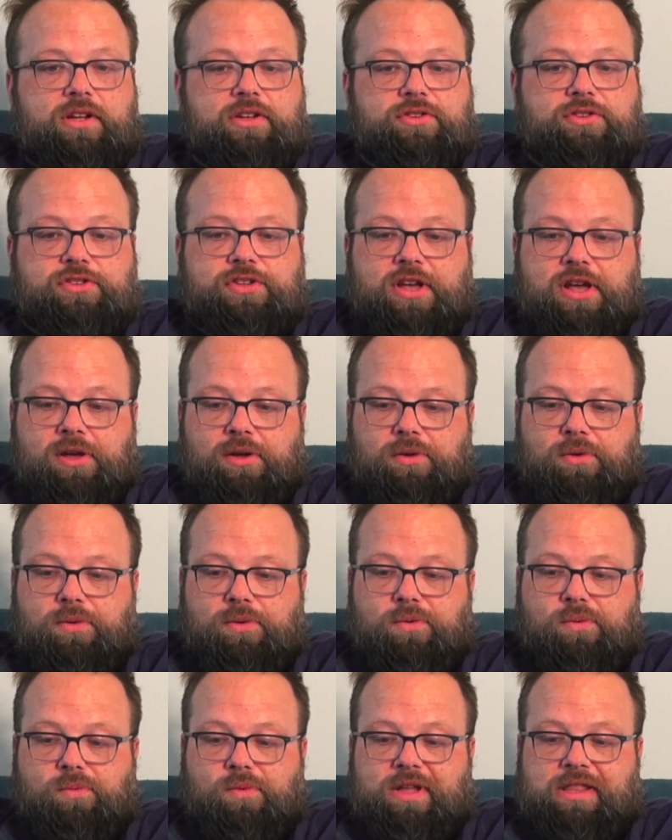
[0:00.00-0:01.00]

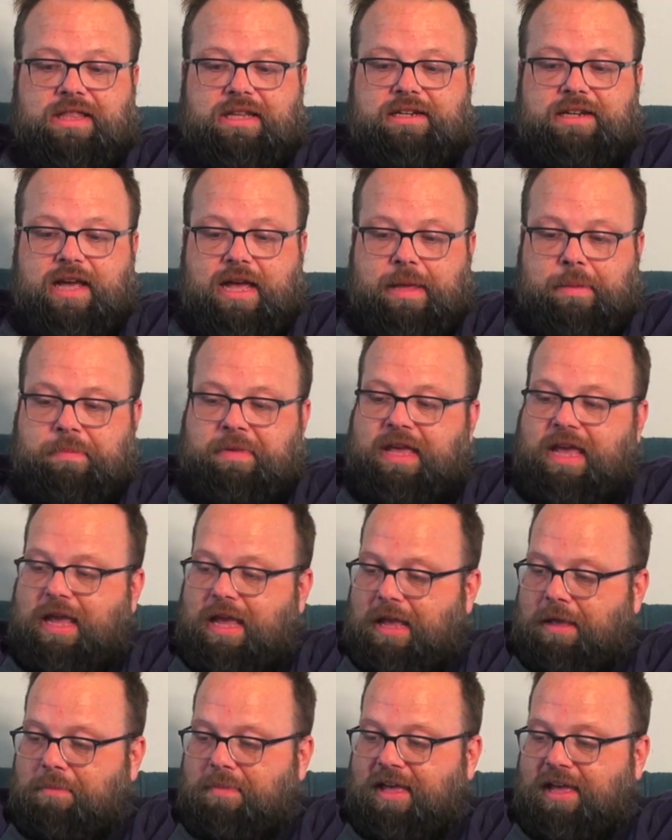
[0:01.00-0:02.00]
So when the time
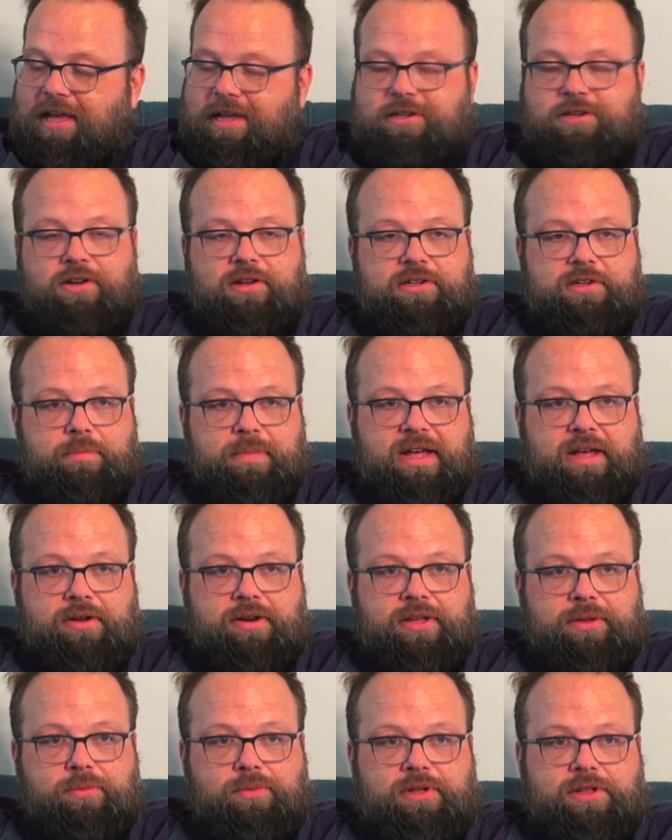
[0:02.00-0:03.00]
came, I talked about
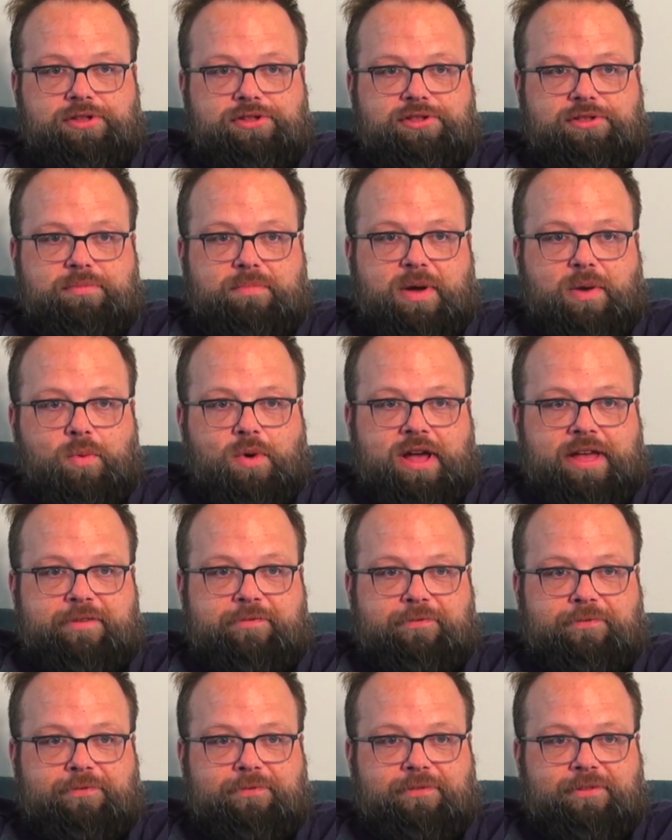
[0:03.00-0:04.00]
it with my
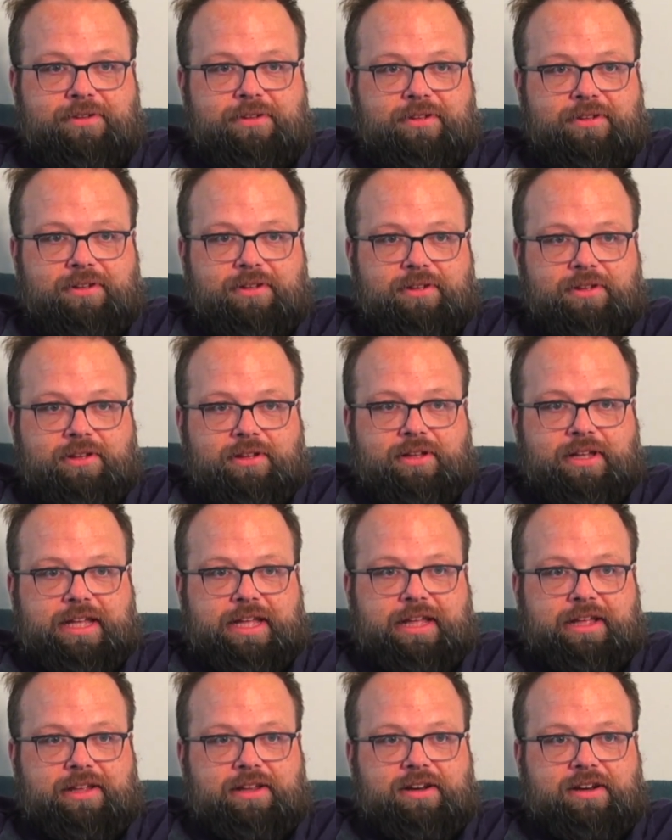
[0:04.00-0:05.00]
wife.
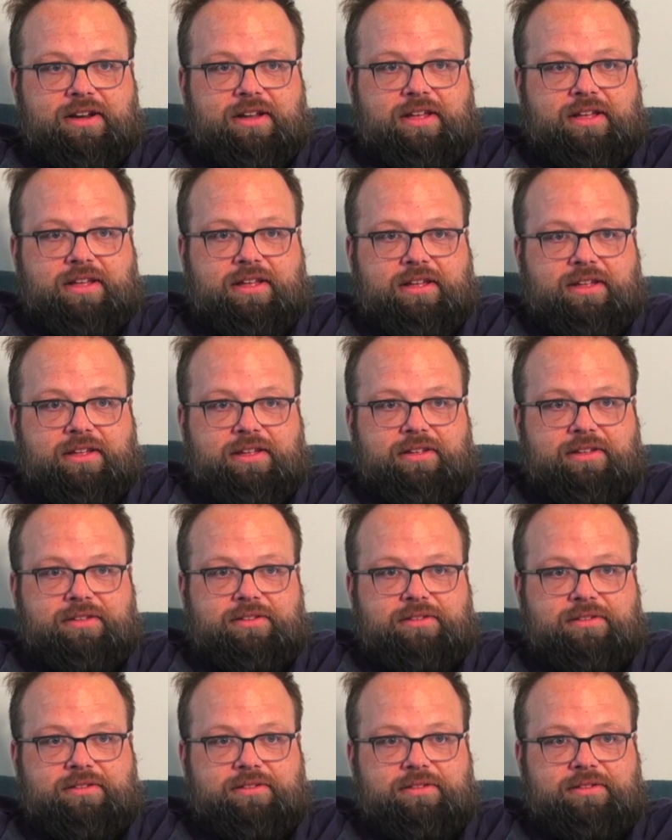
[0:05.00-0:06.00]
And I
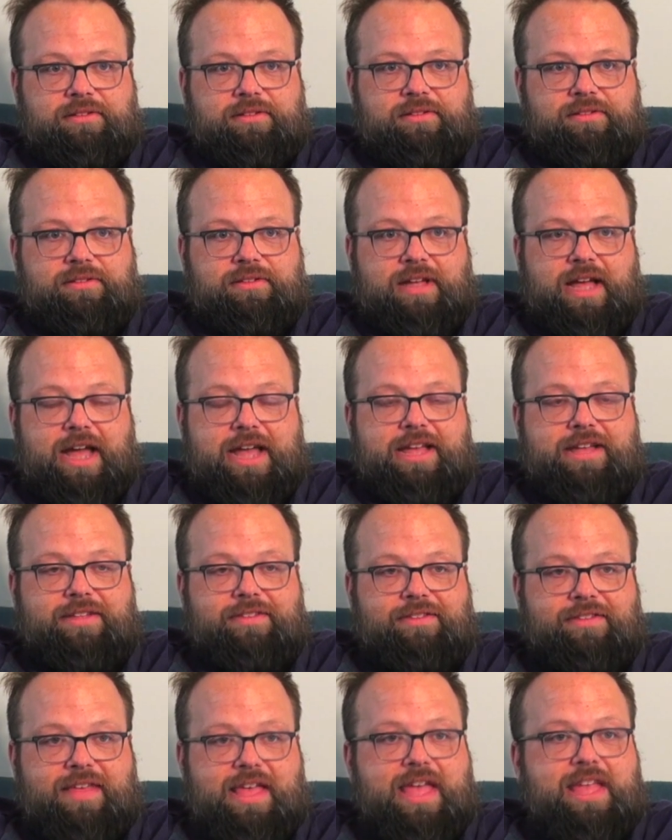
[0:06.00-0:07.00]

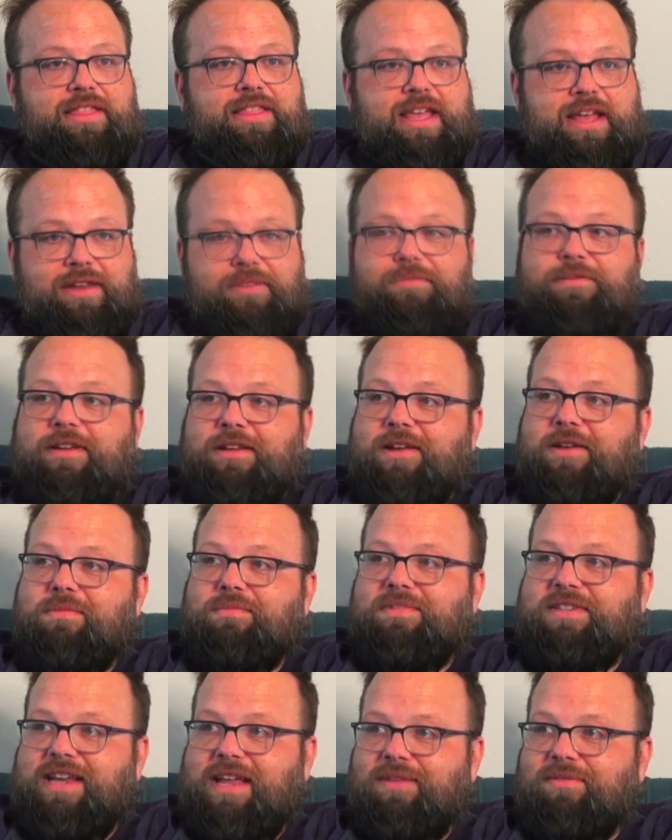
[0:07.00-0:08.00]
had said that if it
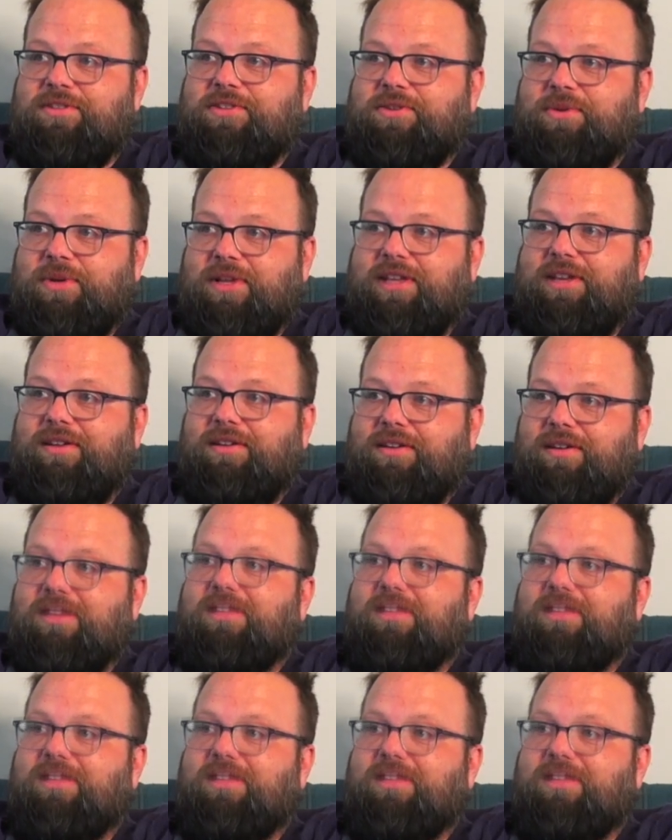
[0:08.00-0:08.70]
comes down to it,